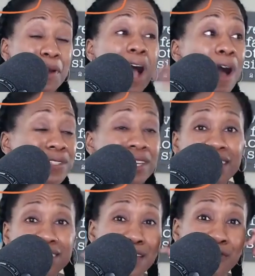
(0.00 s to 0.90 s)
Now, I'll say
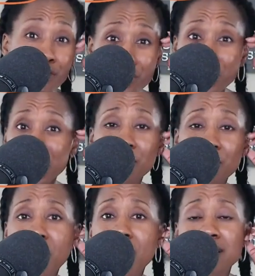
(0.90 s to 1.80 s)
this: if you're doing
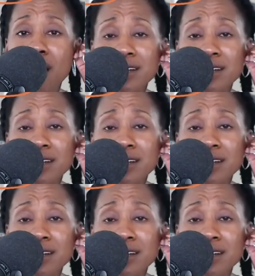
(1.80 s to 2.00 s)
some on